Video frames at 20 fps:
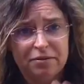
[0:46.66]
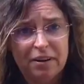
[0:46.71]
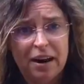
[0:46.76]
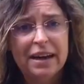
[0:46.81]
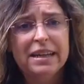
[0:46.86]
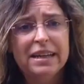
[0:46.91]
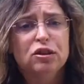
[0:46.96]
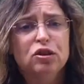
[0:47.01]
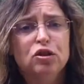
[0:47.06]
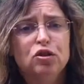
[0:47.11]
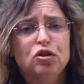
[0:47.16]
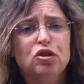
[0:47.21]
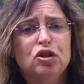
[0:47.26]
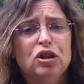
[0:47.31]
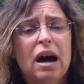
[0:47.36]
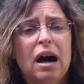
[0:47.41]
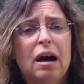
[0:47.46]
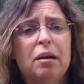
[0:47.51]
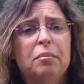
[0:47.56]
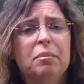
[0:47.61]
finding a new
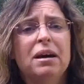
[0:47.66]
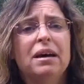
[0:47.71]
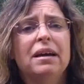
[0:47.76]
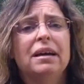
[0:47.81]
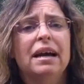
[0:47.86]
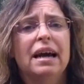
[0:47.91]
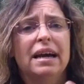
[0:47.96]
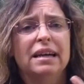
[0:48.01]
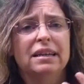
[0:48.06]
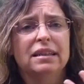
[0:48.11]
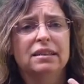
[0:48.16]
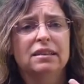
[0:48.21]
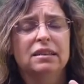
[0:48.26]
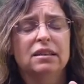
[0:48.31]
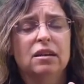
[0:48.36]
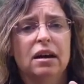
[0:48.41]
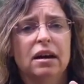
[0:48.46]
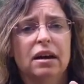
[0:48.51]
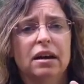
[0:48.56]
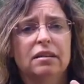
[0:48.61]
job and
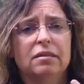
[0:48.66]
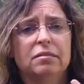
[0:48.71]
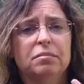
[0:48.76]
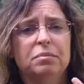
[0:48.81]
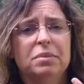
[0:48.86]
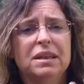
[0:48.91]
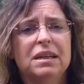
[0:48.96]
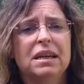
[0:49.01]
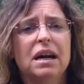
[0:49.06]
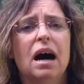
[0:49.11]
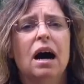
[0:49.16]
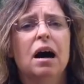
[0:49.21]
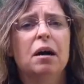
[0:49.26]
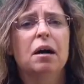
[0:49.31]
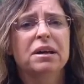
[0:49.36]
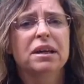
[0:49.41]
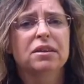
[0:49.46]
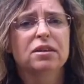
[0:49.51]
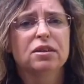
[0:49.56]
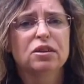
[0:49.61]

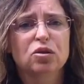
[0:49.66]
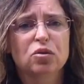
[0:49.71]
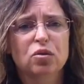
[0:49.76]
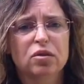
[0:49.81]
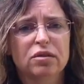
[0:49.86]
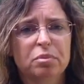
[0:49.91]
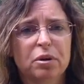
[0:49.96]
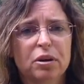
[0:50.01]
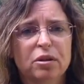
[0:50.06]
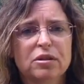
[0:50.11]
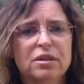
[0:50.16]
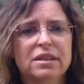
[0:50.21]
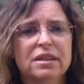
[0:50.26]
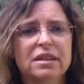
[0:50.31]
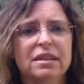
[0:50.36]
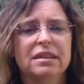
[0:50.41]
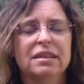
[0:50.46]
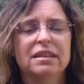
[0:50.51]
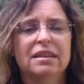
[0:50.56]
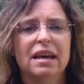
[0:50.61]
becoming the sort of
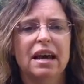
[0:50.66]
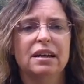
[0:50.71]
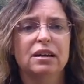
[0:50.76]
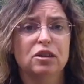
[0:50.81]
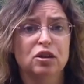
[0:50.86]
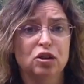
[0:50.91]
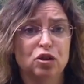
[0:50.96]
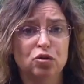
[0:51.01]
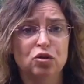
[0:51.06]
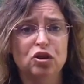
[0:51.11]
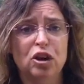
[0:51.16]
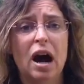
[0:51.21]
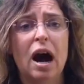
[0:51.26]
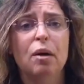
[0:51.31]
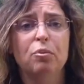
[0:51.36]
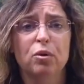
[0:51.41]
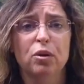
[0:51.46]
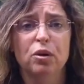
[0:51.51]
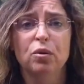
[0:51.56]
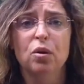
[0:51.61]
person that a new
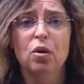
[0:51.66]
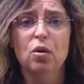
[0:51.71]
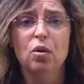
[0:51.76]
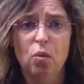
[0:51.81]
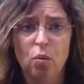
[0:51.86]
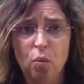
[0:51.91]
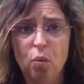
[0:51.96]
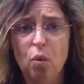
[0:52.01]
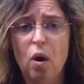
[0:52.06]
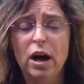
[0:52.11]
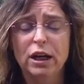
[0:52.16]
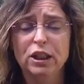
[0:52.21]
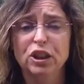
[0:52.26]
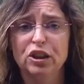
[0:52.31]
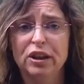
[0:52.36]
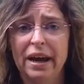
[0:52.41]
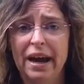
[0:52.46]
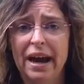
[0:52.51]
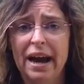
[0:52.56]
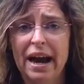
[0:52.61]
job would
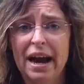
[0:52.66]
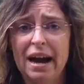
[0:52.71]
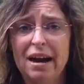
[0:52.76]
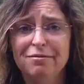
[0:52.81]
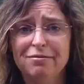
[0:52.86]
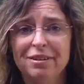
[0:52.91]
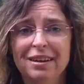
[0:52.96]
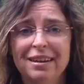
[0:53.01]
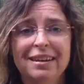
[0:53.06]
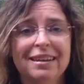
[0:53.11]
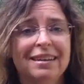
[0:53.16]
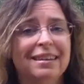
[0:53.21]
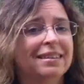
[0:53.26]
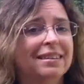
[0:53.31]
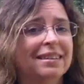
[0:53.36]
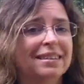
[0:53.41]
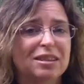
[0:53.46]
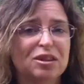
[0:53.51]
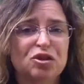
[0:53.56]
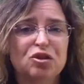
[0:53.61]
want you to have,
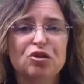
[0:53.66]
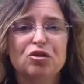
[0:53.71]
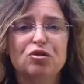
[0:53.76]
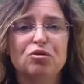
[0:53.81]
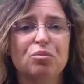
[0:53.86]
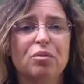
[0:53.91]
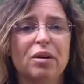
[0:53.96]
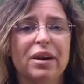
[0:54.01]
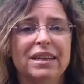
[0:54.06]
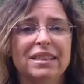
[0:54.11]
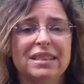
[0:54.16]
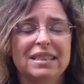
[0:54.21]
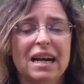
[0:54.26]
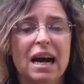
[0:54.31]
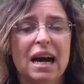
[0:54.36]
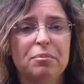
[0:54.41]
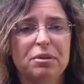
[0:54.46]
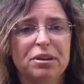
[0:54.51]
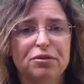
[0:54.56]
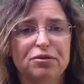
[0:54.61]
this is a great
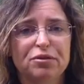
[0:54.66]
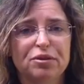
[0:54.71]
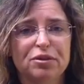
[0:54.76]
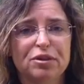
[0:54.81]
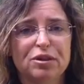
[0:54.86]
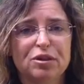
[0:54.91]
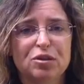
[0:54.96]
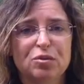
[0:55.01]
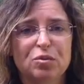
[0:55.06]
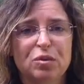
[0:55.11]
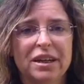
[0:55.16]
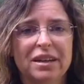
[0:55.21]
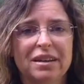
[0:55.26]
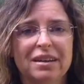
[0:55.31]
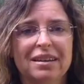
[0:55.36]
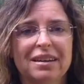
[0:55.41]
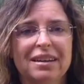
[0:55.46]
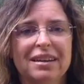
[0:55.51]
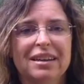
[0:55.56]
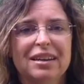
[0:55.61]
topic for this week.
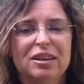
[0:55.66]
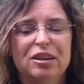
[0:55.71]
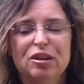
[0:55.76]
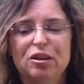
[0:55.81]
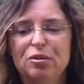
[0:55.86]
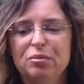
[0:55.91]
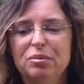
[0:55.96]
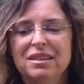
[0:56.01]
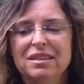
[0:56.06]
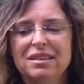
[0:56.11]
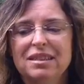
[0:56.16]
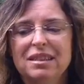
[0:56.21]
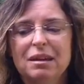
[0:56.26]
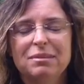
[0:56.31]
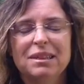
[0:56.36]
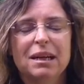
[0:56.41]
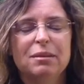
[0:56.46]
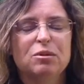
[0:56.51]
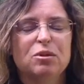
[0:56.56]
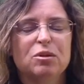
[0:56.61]
You know, because
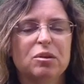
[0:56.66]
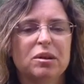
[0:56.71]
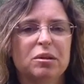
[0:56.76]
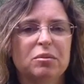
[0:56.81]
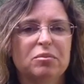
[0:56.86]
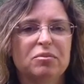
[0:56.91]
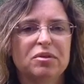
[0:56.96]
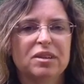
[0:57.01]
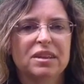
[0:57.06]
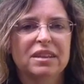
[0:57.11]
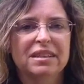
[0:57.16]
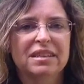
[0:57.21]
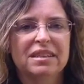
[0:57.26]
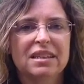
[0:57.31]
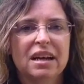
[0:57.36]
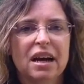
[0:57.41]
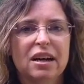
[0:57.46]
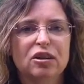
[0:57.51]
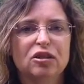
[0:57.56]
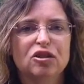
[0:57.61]
sometimes we end up feeling
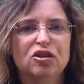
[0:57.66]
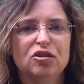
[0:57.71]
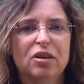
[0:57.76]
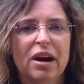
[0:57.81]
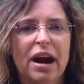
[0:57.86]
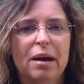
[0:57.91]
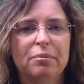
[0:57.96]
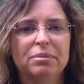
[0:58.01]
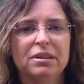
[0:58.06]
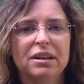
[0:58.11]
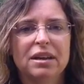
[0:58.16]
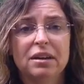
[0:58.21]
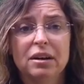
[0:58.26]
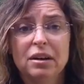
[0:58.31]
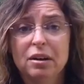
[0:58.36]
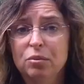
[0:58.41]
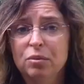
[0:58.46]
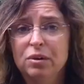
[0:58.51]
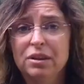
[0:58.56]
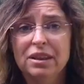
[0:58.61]
stuck or trapped
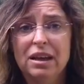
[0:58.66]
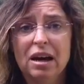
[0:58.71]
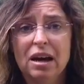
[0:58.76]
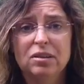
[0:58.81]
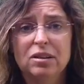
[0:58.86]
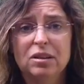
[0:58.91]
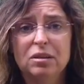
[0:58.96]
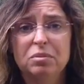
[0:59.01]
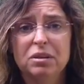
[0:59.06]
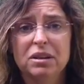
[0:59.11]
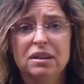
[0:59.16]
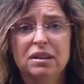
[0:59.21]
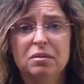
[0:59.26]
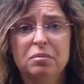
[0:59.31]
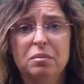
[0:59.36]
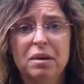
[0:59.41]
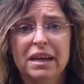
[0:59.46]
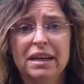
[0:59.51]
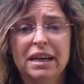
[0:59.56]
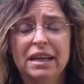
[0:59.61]
without the ability
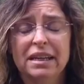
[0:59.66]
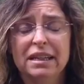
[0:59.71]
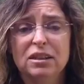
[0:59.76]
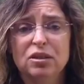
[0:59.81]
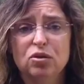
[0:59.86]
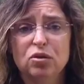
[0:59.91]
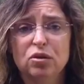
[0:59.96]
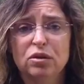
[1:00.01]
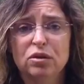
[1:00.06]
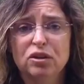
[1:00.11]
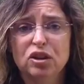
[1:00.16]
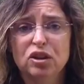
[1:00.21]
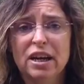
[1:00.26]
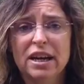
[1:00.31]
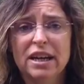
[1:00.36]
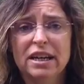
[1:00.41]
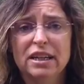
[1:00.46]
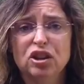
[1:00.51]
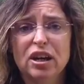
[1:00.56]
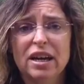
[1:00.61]
to make any sort of
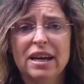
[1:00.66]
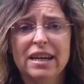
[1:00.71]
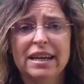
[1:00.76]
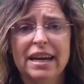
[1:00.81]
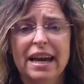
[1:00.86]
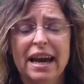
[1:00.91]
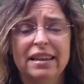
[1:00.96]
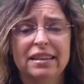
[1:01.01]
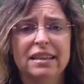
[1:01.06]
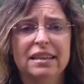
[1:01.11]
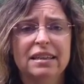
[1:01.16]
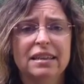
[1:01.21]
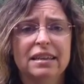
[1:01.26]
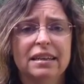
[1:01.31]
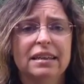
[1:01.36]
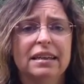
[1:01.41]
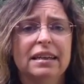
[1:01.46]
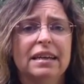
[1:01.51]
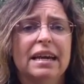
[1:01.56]
change. Hey, Kathy.